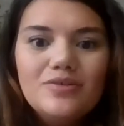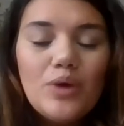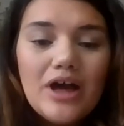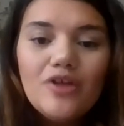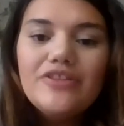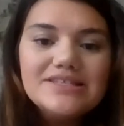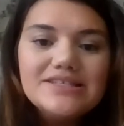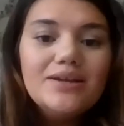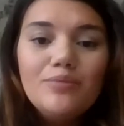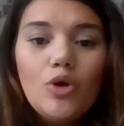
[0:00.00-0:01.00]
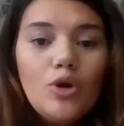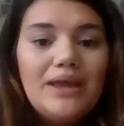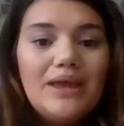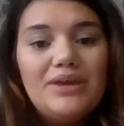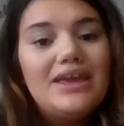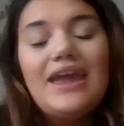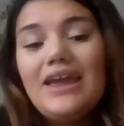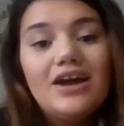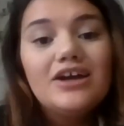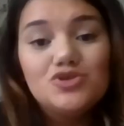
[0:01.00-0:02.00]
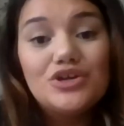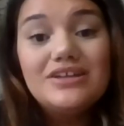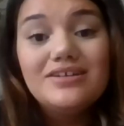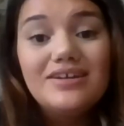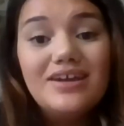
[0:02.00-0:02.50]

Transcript: Well, that's going to pull maybe 800.